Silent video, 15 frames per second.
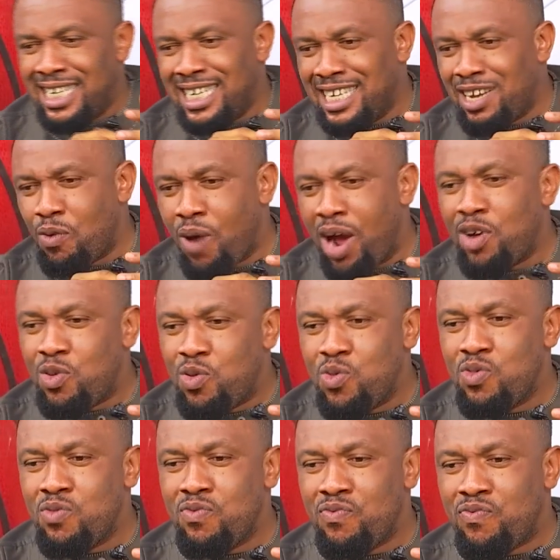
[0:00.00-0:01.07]
the one
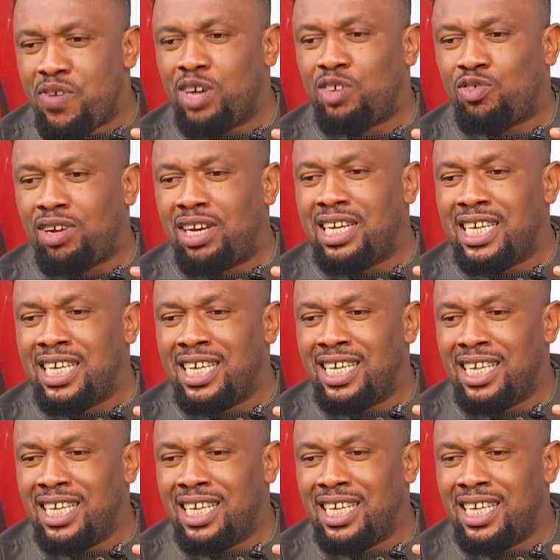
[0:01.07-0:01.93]
who virtually